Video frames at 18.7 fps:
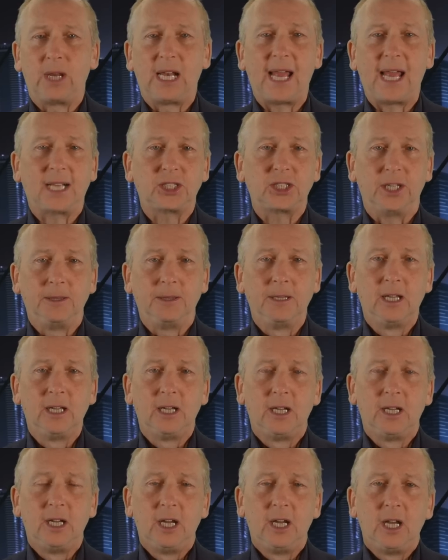election.
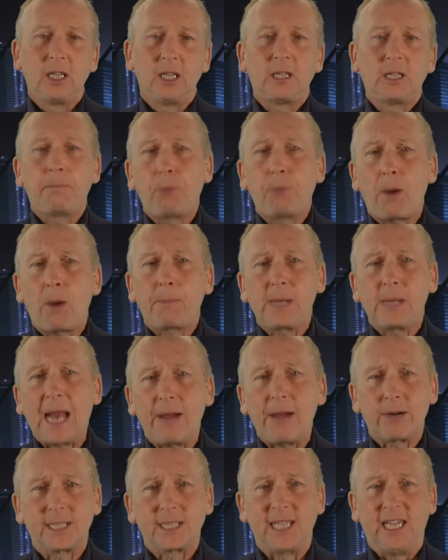The
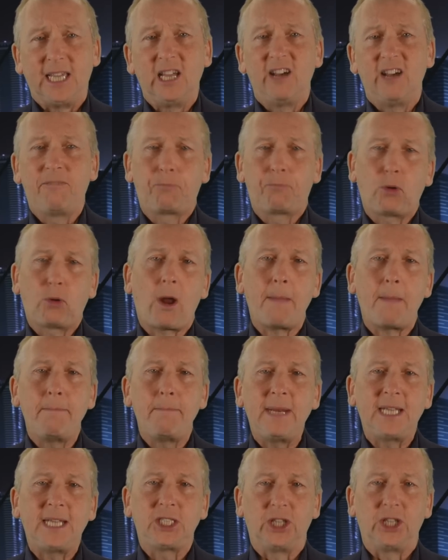popularity of Prime
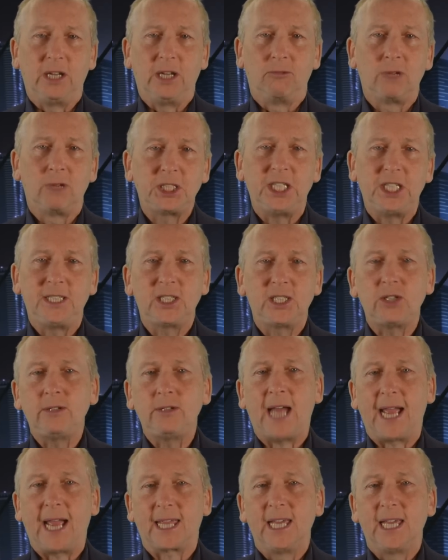Minister Rishi
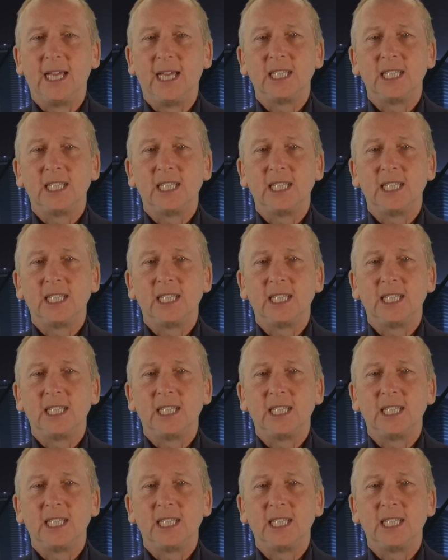Sunak